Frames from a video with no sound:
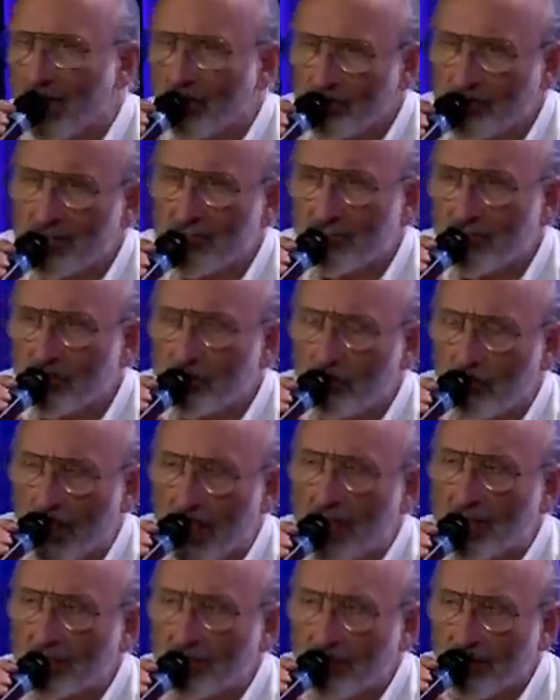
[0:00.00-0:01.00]
our different
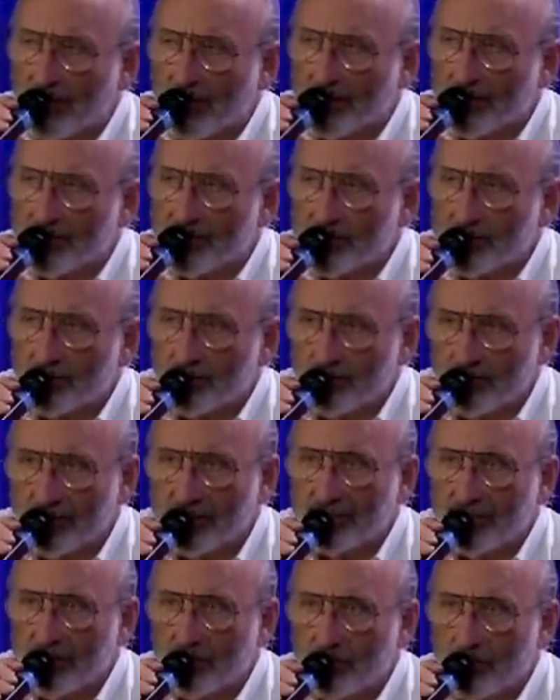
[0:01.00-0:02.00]
backgrounds
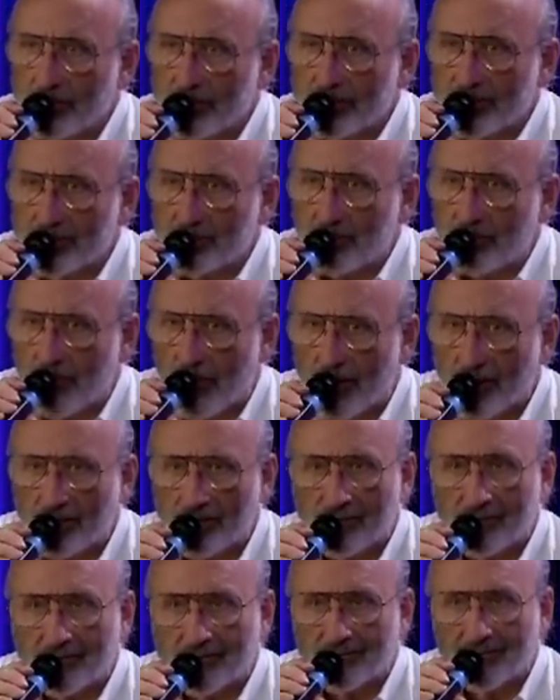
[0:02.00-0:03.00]
really was
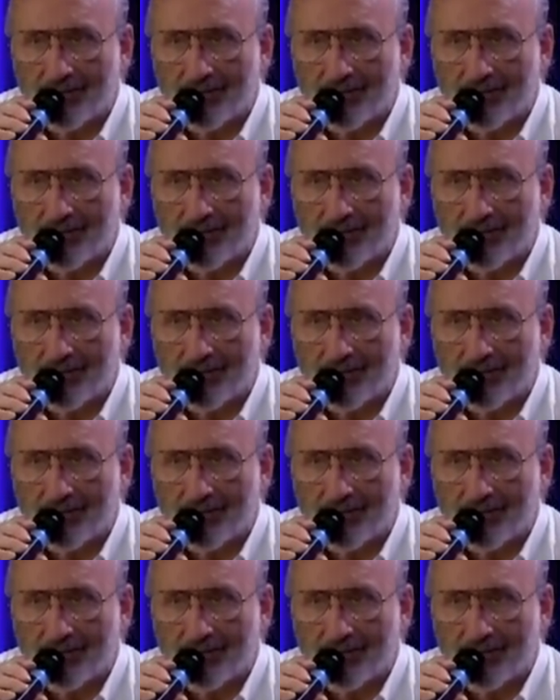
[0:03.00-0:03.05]
part